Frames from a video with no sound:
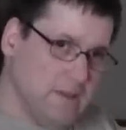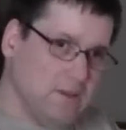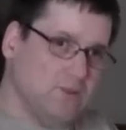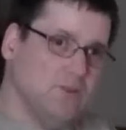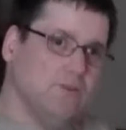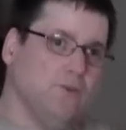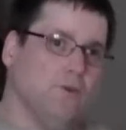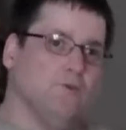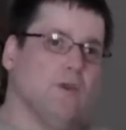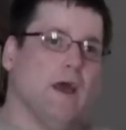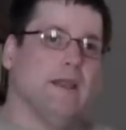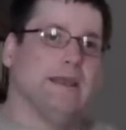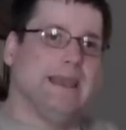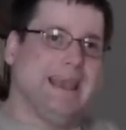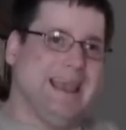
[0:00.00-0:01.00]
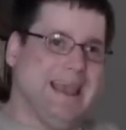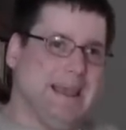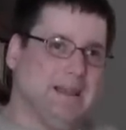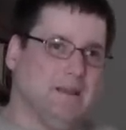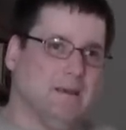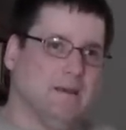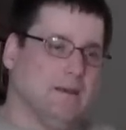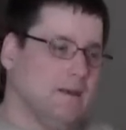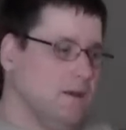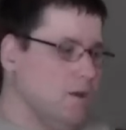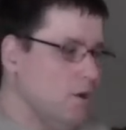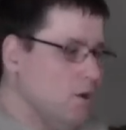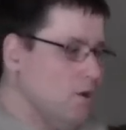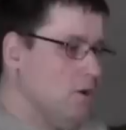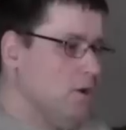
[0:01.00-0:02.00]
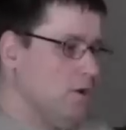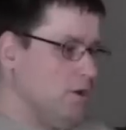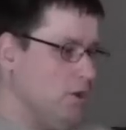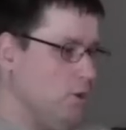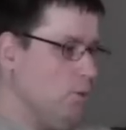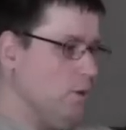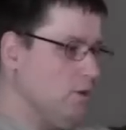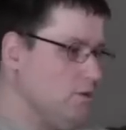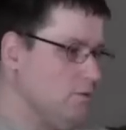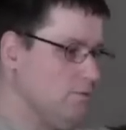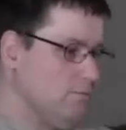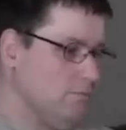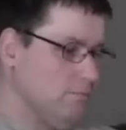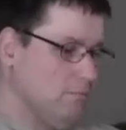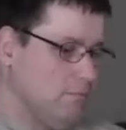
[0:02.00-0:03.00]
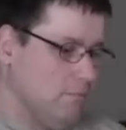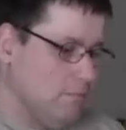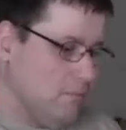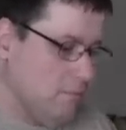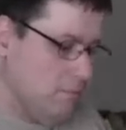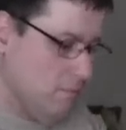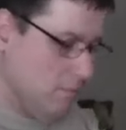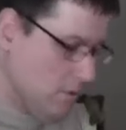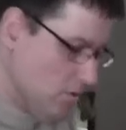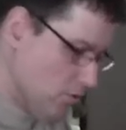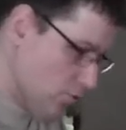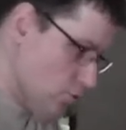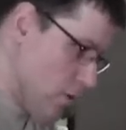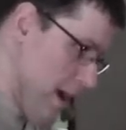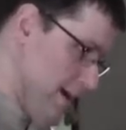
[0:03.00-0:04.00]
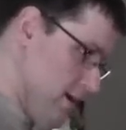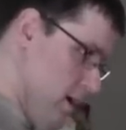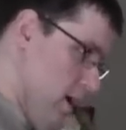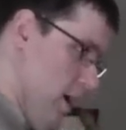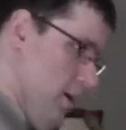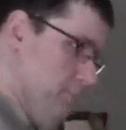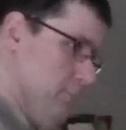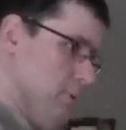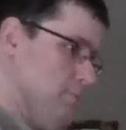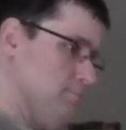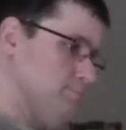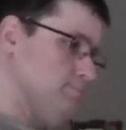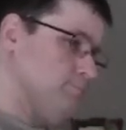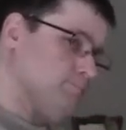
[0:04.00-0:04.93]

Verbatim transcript: this, if you've got a cane, you would strike up